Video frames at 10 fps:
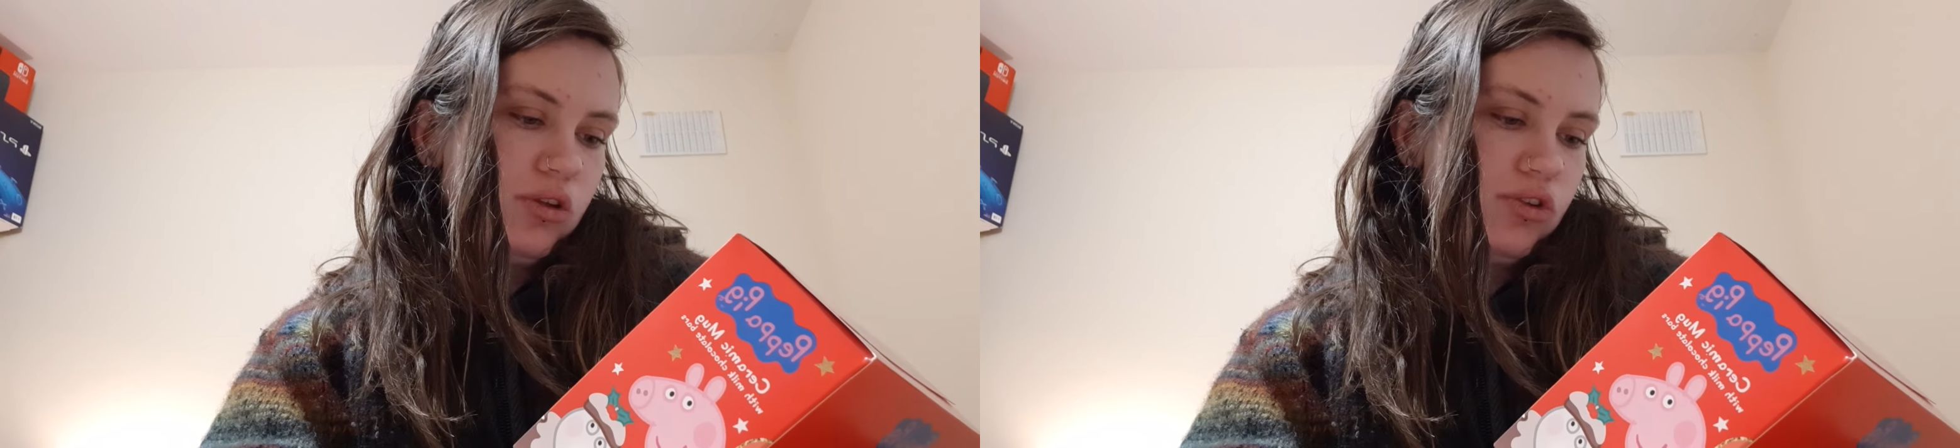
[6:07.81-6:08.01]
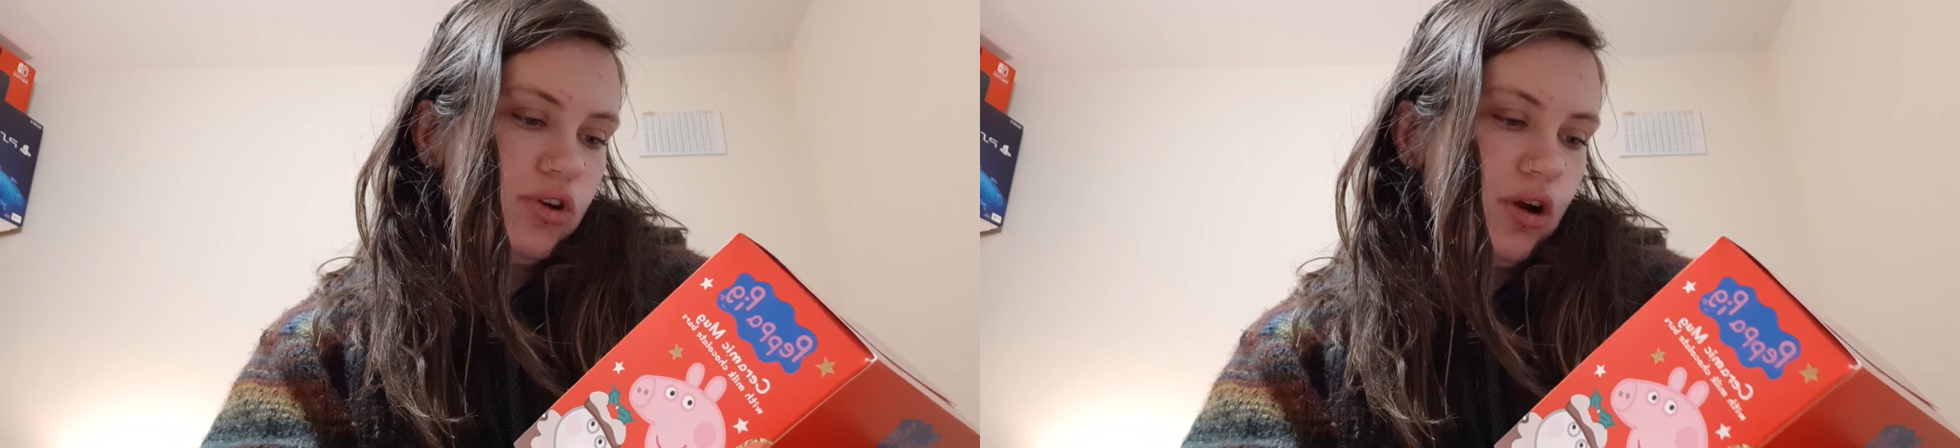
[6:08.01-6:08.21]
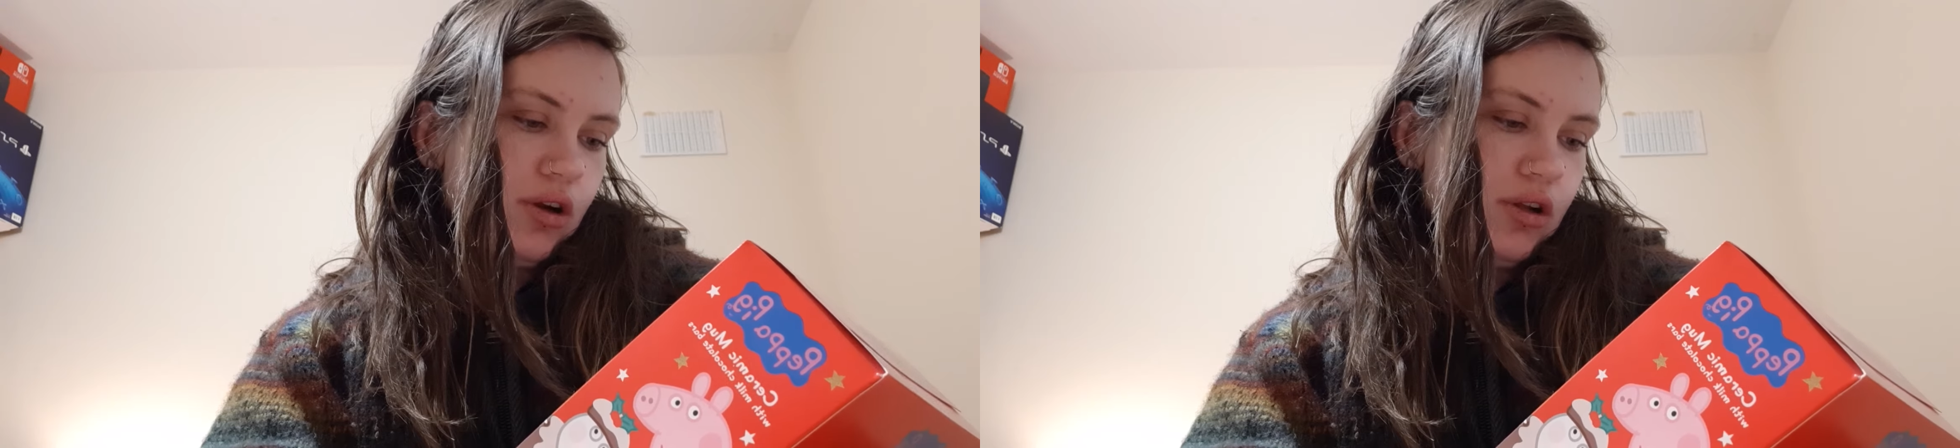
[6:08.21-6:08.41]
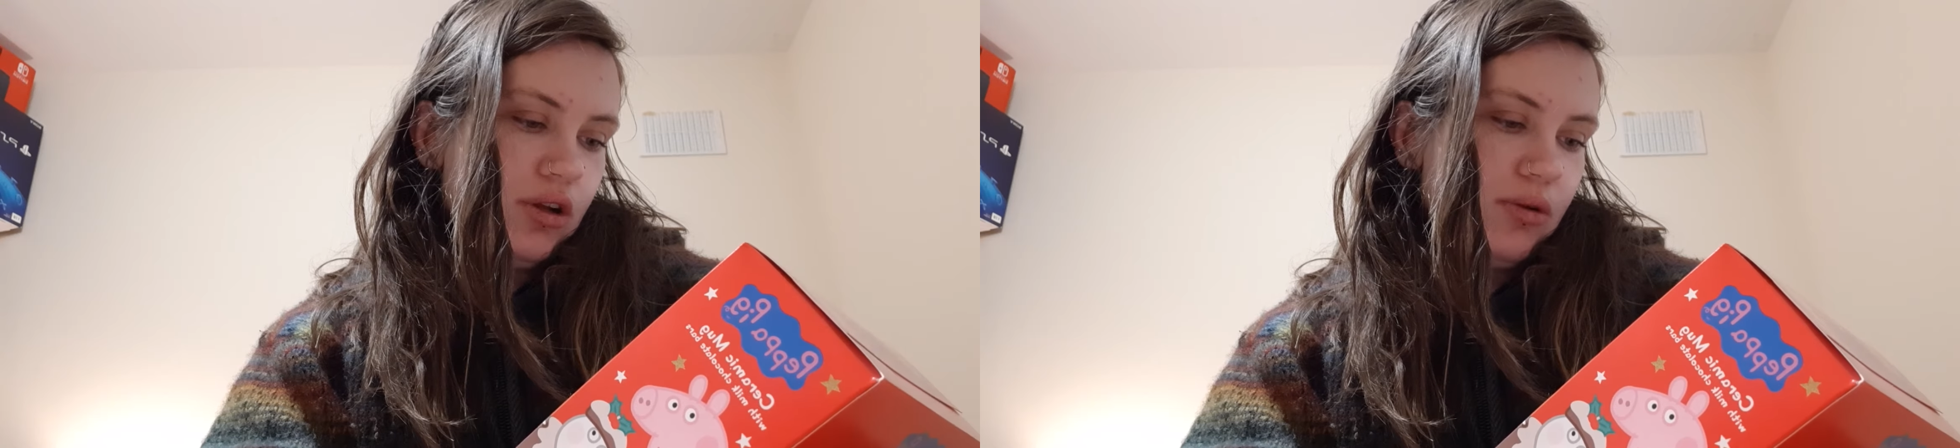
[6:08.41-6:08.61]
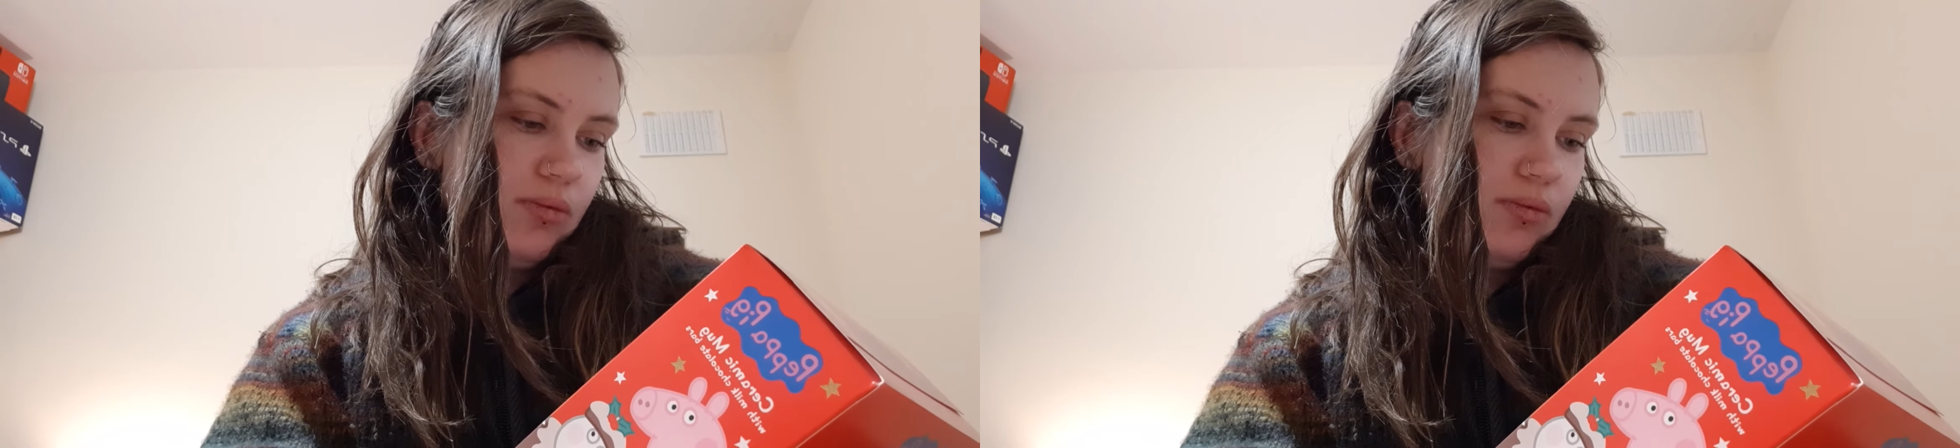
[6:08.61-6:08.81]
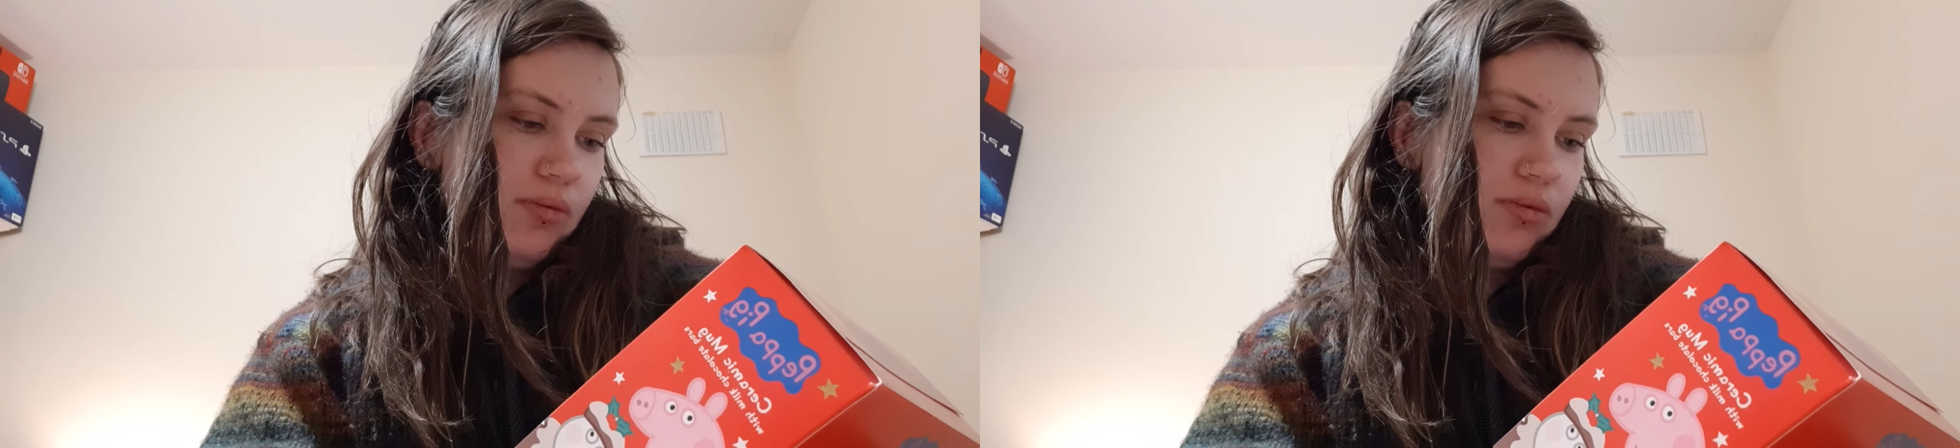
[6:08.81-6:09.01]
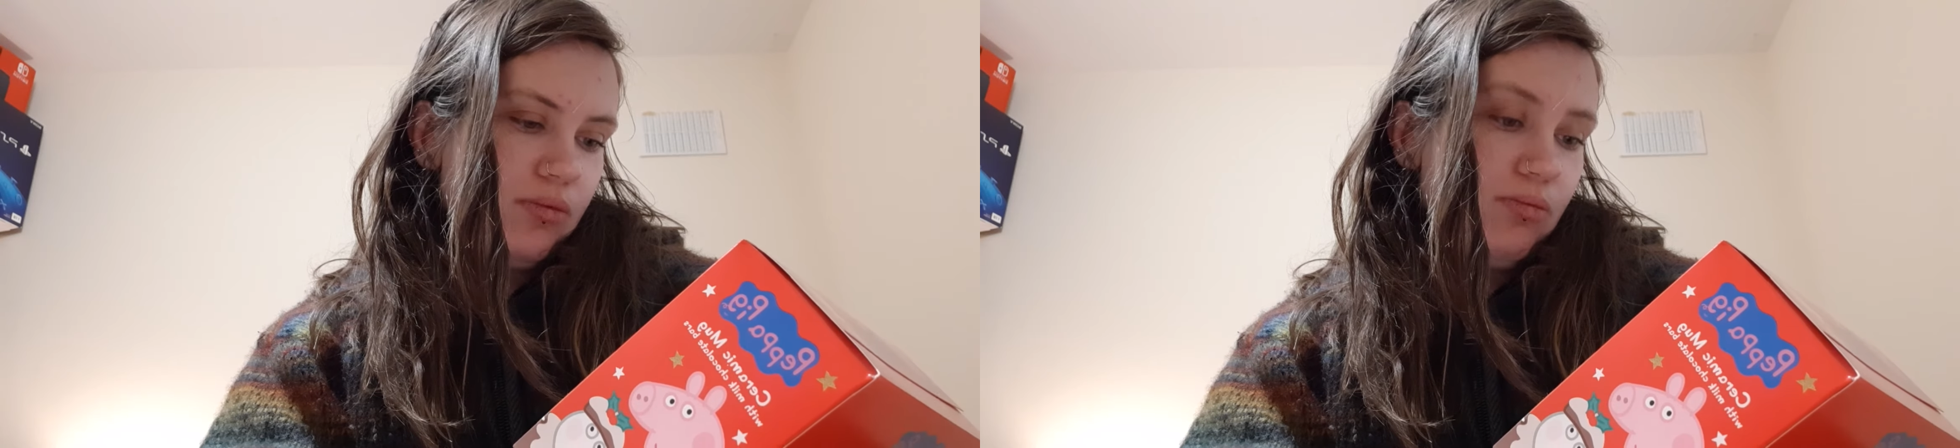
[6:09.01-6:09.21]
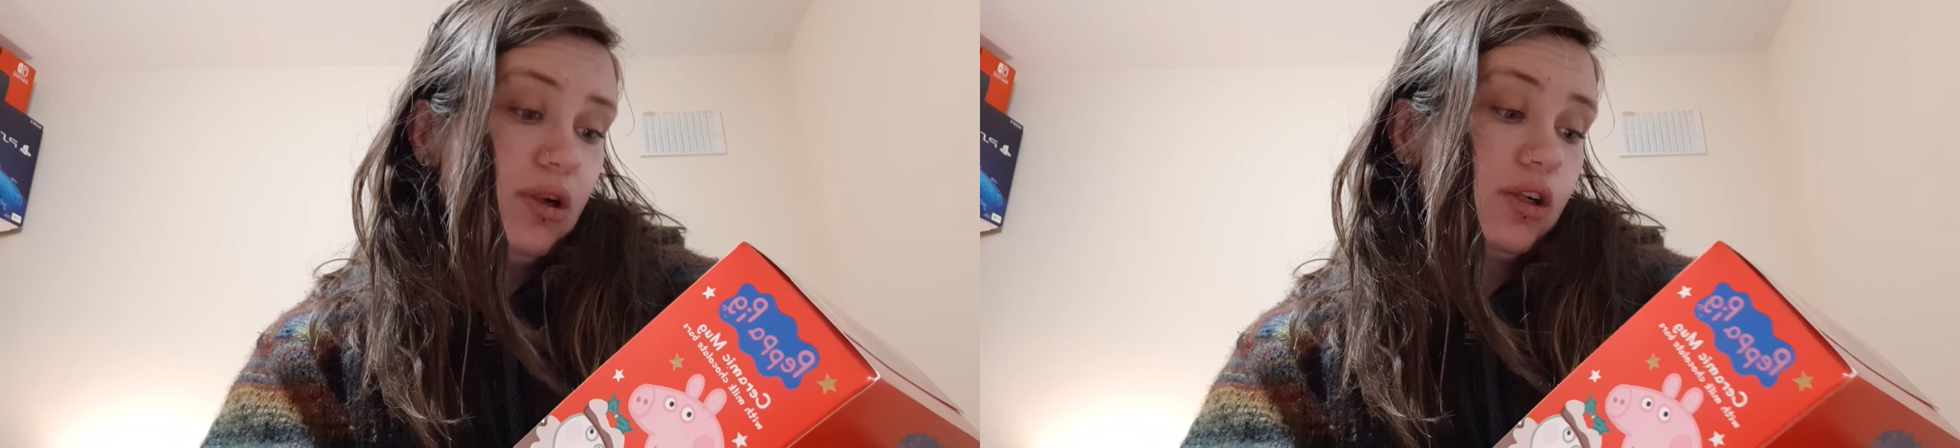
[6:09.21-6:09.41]
chocolate
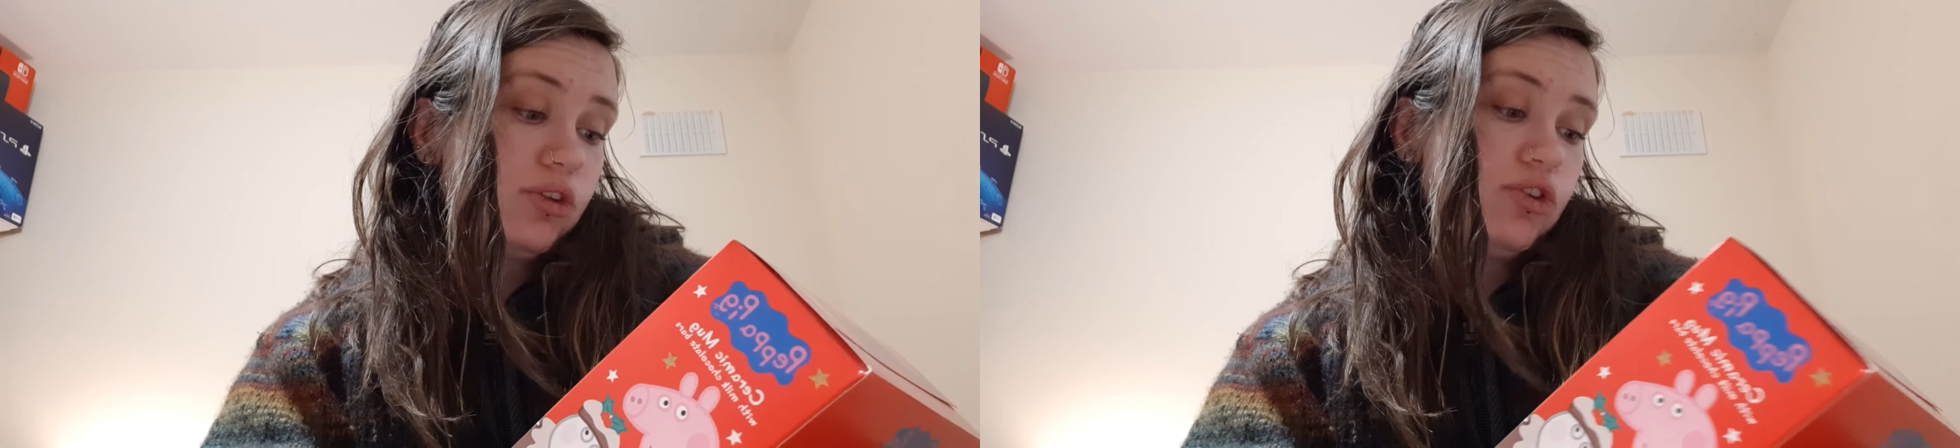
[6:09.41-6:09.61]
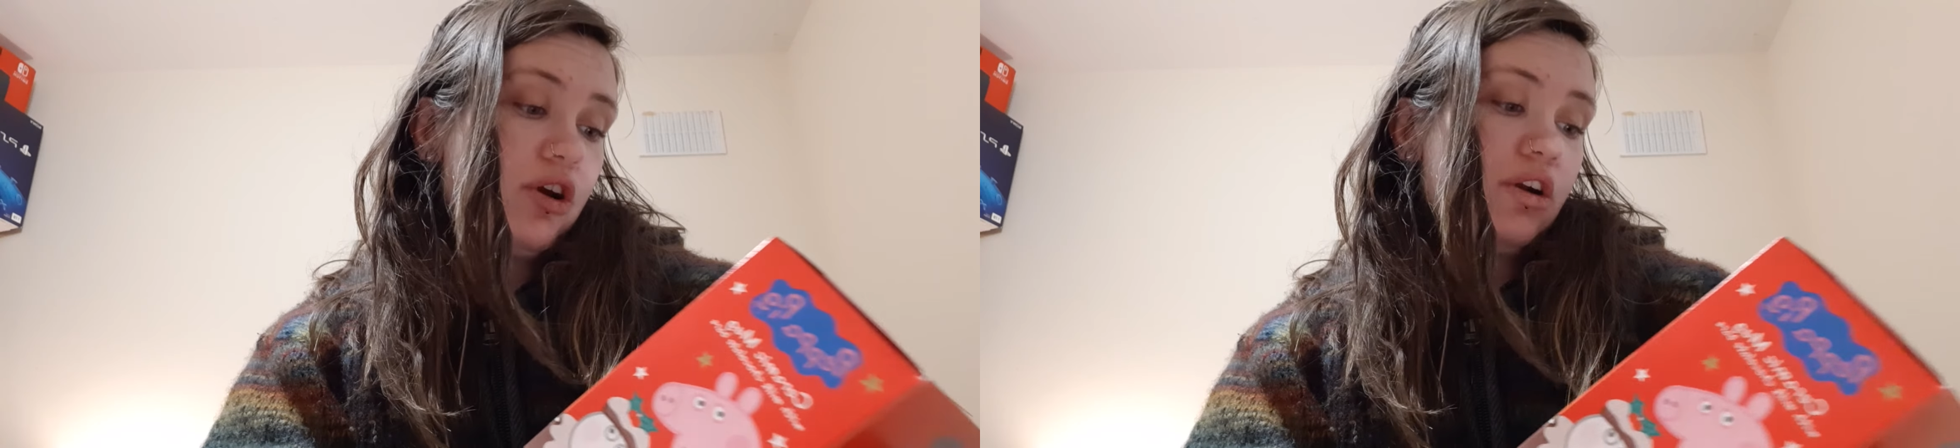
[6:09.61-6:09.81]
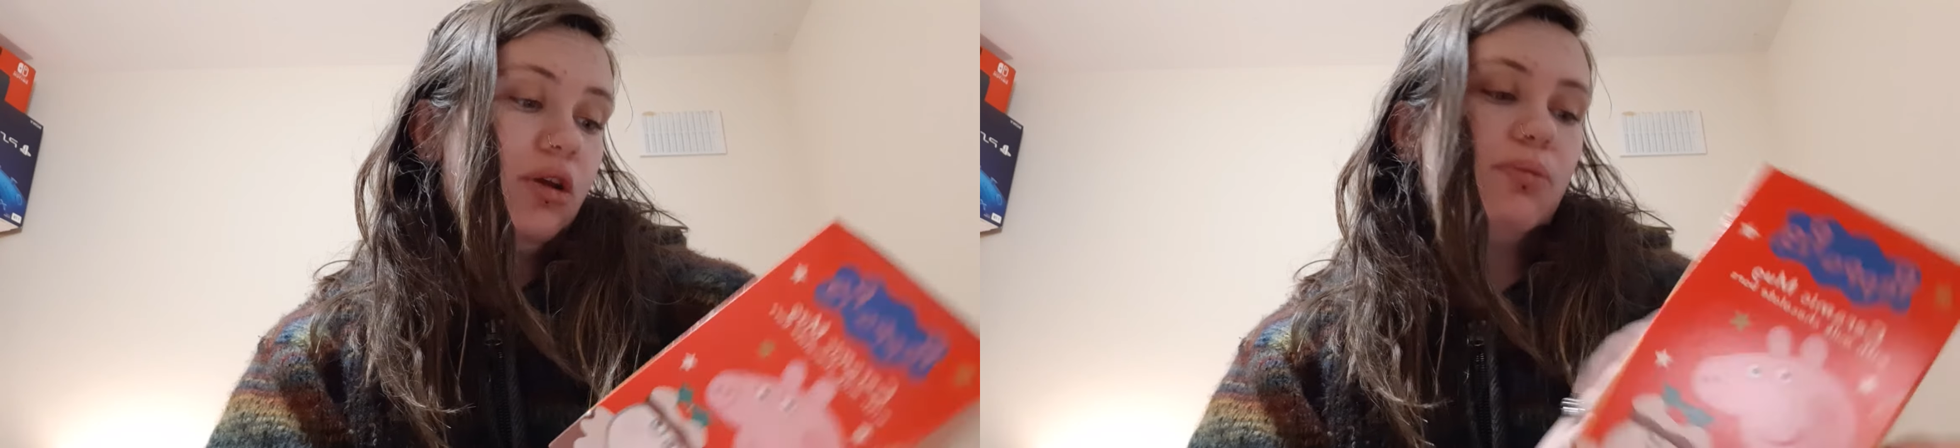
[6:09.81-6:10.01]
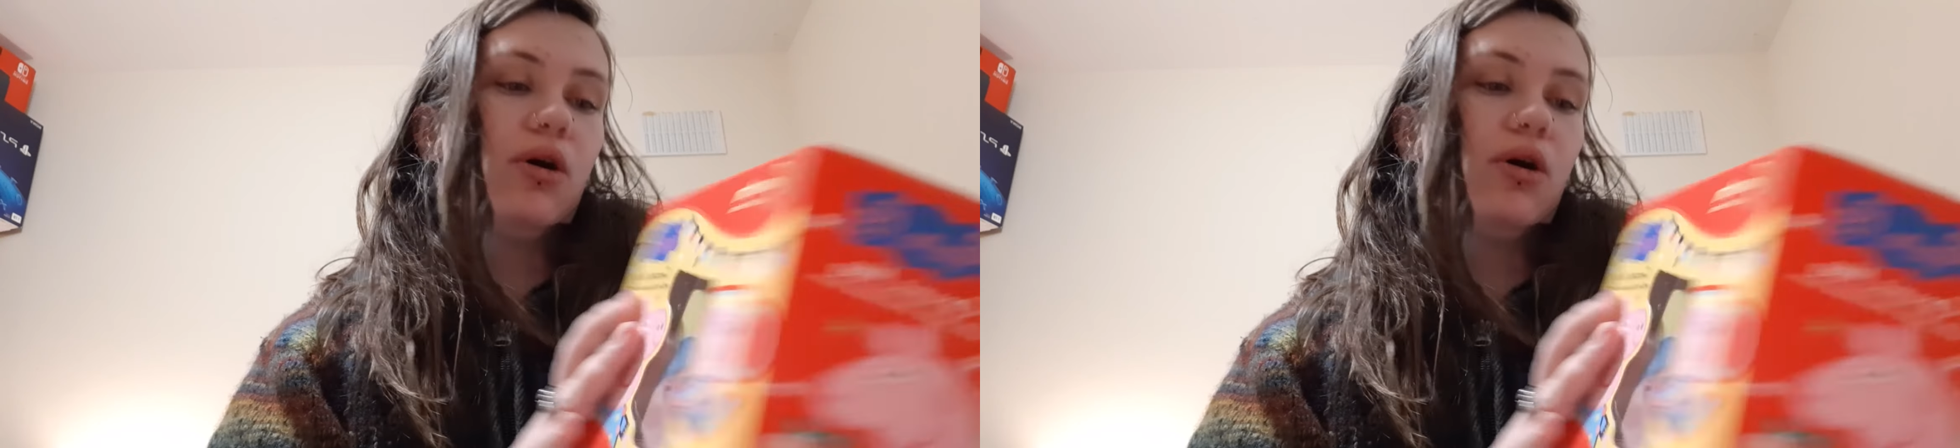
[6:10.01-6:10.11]
milk chocolate